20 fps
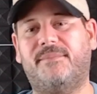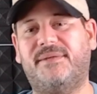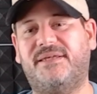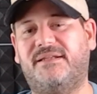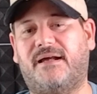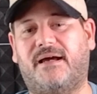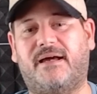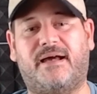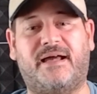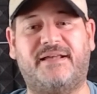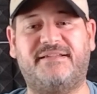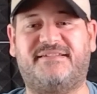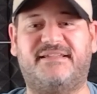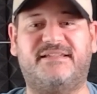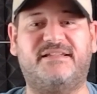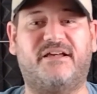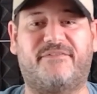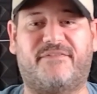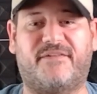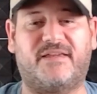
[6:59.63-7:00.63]
I mean, I
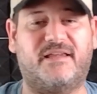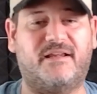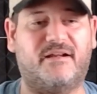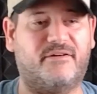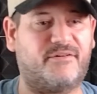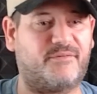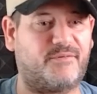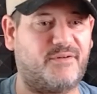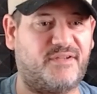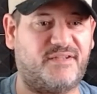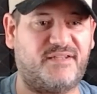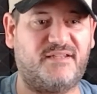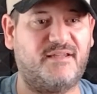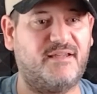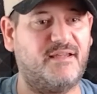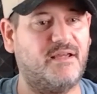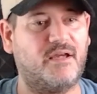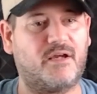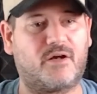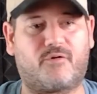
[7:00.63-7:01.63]
see nothing here to
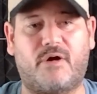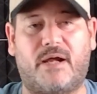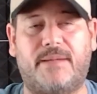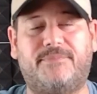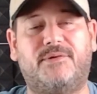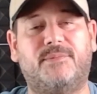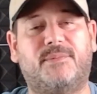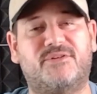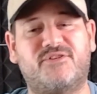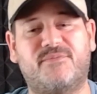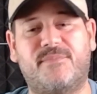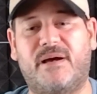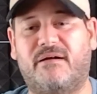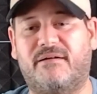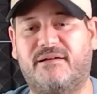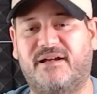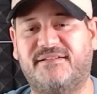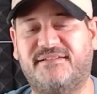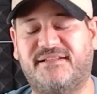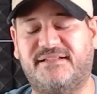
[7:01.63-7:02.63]
really gripe too much
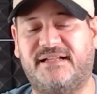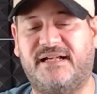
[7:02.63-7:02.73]
about, guys.